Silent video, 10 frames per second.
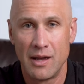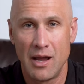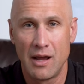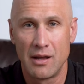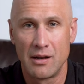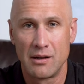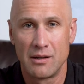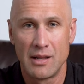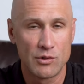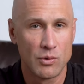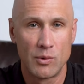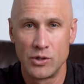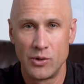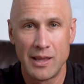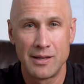And that's what we're
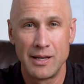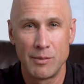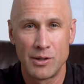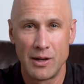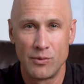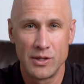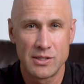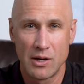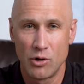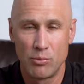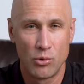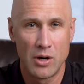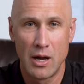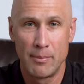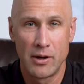doing at Nick McLean Real Estate Group.
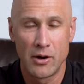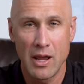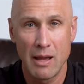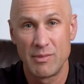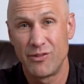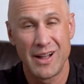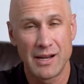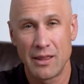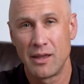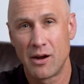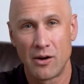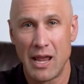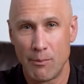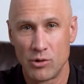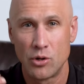We're up in our game. In fact, I think our
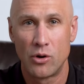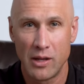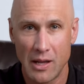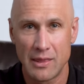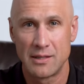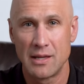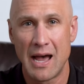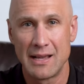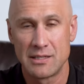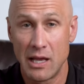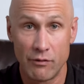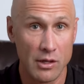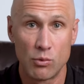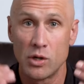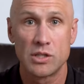game was already at the highest level,
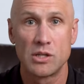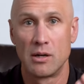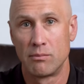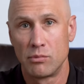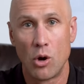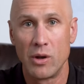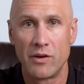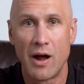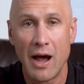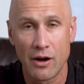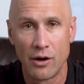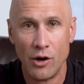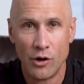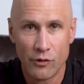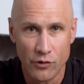and we're just going to go even higher
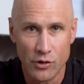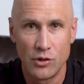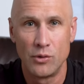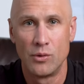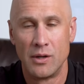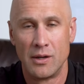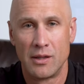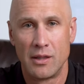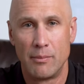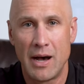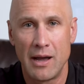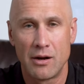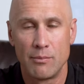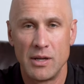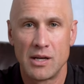for you, the
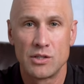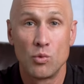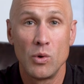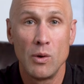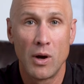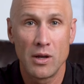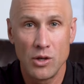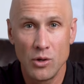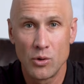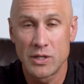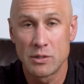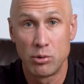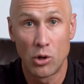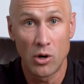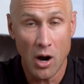buyer, because we want you to
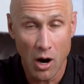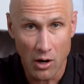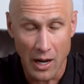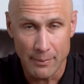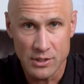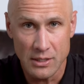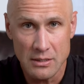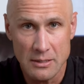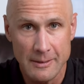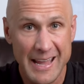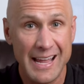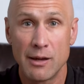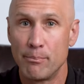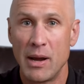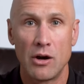explore our options and
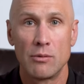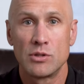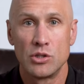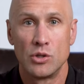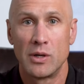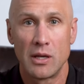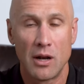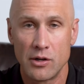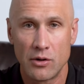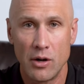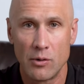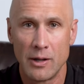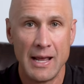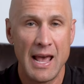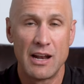compare them to doing it on your own.
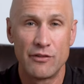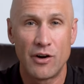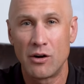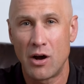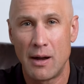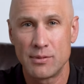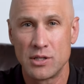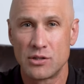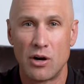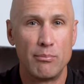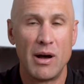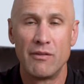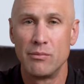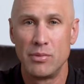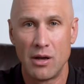And if our options are
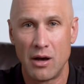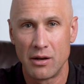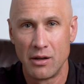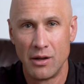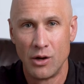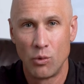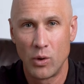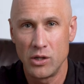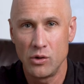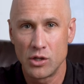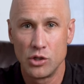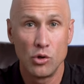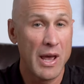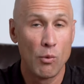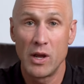above and beyond what you can
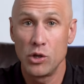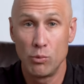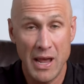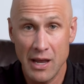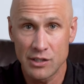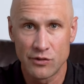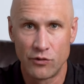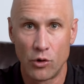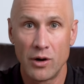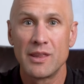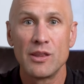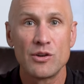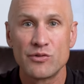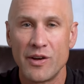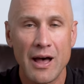do and what you pay us for, then
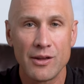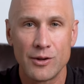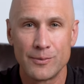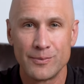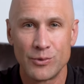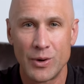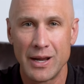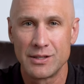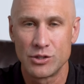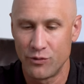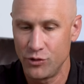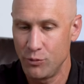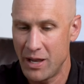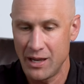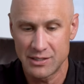there's value, right? So if you
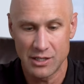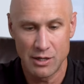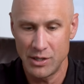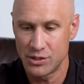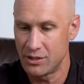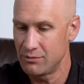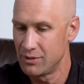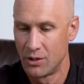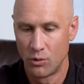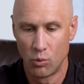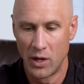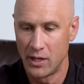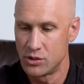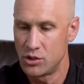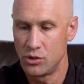pay us a commission,
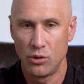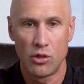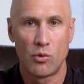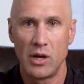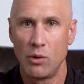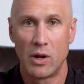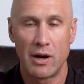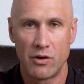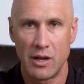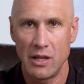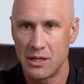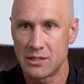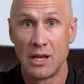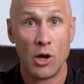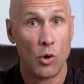one, two, three, whatever it
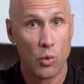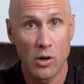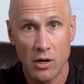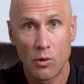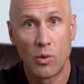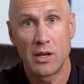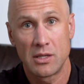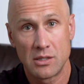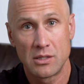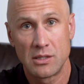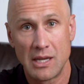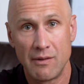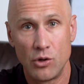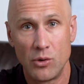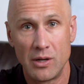is, we're going to want to
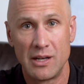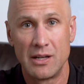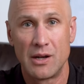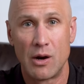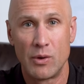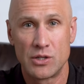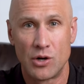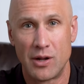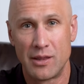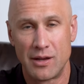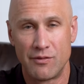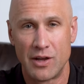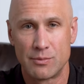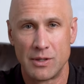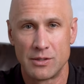give you a return on that
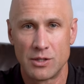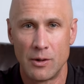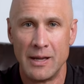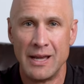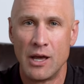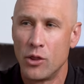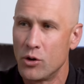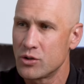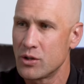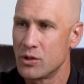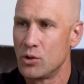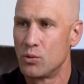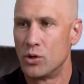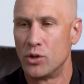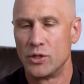investment. So those are the new
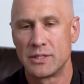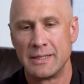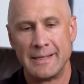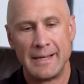rules.